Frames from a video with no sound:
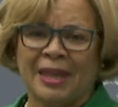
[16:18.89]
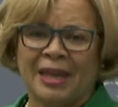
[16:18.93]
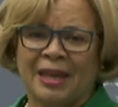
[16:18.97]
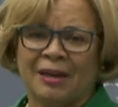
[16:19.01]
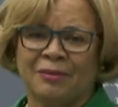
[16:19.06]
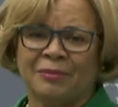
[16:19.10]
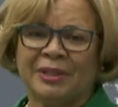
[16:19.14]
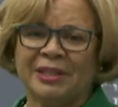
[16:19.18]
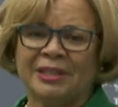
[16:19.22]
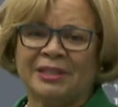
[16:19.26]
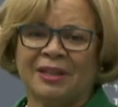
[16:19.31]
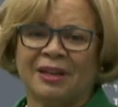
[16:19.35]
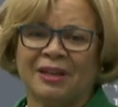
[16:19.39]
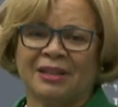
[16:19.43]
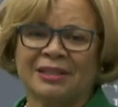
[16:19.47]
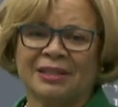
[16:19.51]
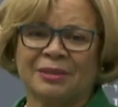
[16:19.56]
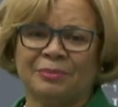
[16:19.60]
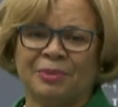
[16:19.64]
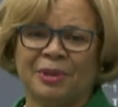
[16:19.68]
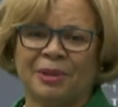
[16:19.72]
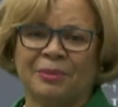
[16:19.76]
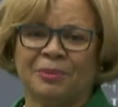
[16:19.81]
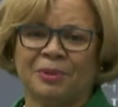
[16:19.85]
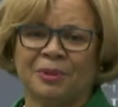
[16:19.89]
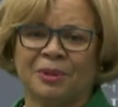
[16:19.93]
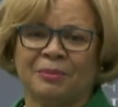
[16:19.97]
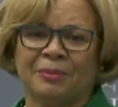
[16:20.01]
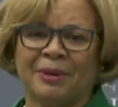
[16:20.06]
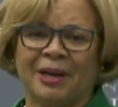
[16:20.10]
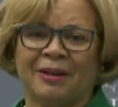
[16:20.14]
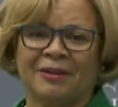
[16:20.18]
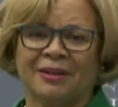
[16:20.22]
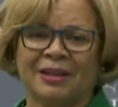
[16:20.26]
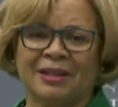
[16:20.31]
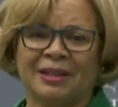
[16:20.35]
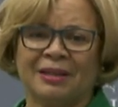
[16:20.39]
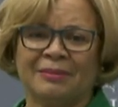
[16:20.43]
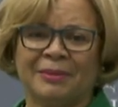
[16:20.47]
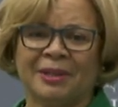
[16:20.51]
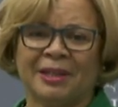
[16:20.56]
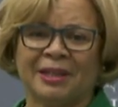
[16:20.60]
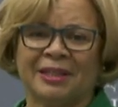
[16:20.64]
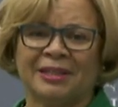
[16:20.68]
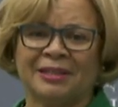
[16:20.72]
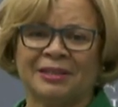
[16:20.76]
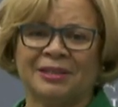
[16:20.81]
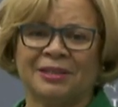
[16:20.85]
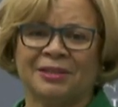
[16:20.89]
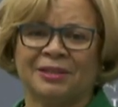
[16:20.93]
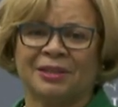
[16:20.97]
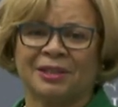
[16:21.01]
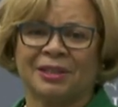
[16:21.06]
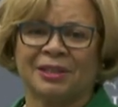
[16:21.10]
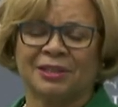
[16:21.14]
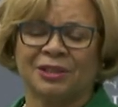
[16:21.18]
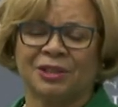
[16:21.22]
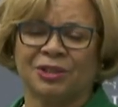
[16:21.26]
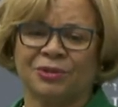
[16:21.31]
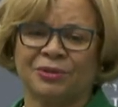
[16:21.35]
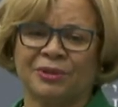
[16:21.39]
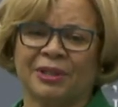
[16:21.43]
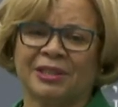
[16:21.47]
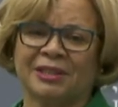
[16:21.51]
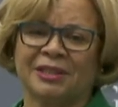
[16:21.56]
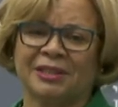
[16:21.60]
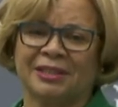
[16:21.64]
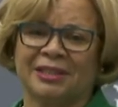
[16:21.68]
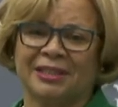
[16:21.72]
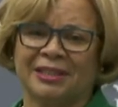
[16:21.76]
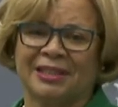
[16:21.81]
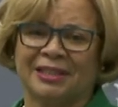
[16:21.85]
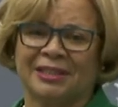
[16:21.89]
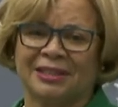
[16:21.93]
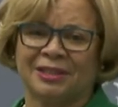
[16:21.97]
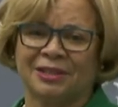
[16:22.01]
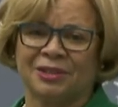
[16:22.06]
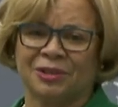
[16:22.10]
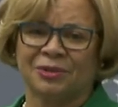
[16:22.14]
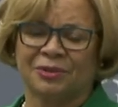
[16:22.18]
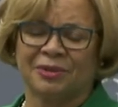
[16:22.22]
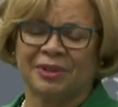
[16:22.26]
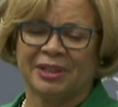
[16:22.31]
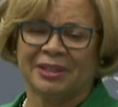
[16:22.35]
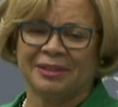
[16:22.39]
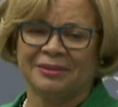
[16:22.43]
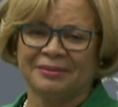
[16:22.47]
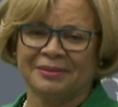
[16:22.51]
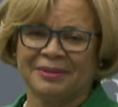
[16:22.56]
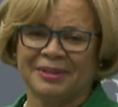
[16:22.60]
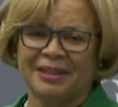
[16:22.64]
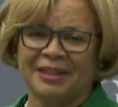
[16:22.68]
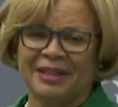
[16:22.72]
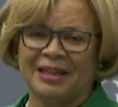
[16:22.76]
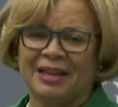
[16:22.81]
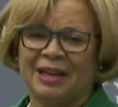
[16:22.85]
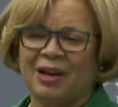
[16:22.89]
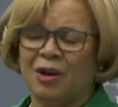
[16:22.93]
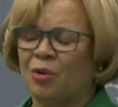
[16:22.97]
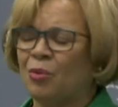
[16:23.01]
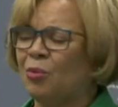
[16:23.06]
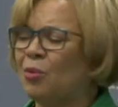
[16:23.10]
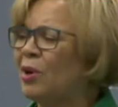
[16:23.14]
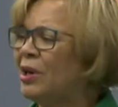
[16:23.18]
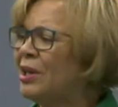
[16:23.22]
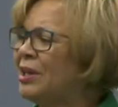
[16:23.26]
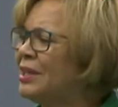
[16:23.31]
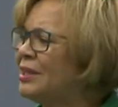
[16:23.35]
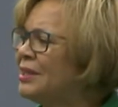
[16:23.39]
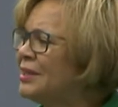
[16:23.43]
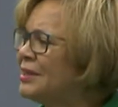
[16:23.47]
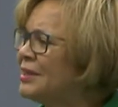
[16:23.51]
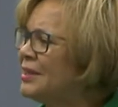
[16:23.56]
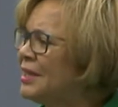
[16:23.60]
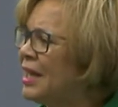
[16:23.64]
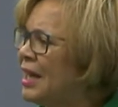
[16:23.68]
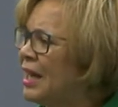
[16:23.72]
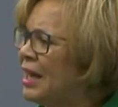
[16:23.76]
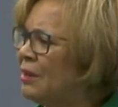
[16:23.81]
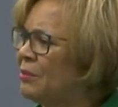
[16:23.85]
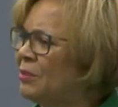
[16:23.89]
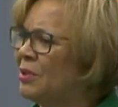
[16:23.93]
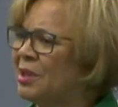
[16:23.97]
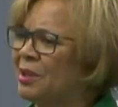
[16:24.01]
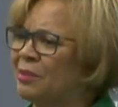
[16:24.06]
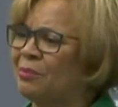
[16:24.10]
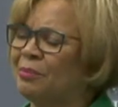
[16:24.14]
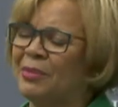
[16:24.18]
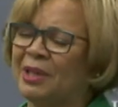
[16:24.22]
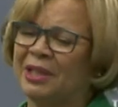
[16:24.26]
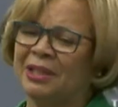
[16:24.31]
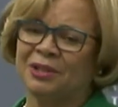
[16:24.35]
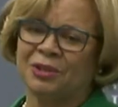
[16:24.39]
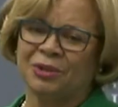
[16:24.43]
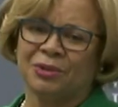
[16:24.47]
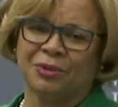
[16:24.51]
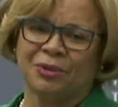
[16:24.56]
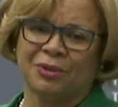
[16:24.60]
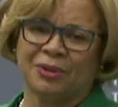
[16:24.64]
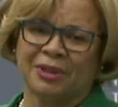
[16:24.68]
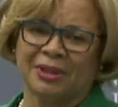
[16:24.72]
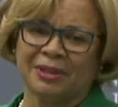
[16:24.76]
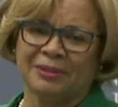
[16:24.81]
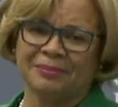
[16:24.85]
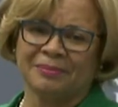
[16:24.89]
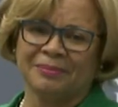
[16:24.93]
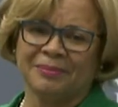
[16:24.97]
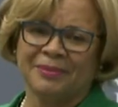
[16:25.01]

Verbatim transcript: And we talked to people about coming into the construction industry one at a time with a mentor.